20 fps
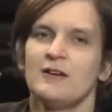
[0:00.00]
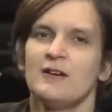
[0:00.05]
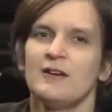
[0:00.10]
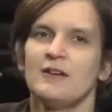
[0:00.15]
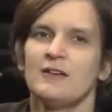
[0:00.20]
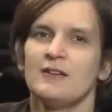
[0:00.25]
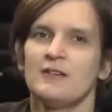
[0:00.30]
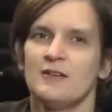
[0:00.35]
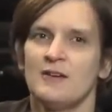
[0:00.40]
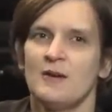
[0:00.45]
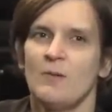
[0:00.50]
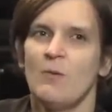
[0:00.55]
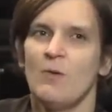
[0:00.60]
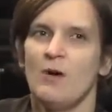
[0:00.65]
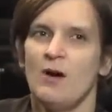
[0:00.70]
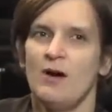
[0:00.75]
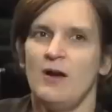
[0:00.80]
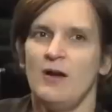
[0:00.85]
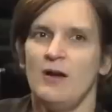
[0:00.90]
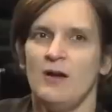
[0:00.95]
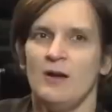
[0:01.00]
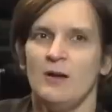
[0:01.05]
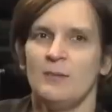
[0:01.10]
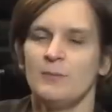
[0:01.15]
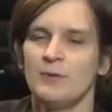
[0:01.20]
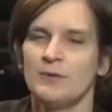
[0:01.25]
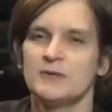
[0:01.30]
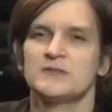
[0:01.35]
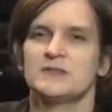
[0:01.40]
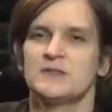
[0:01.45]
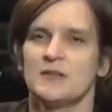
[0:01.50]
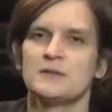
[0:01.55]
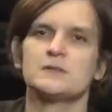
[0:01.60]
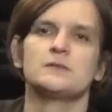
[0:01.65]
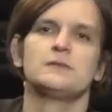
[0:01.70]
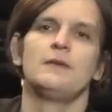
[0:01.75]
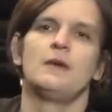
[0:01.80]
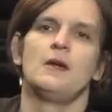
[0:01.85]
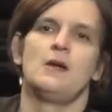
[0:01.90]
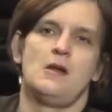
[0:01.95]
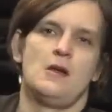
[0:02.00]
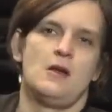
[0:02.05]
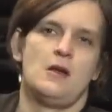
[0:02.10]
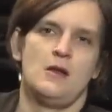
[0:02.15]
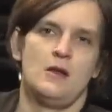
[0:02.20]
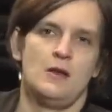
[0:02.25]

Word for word: reason why most things fail,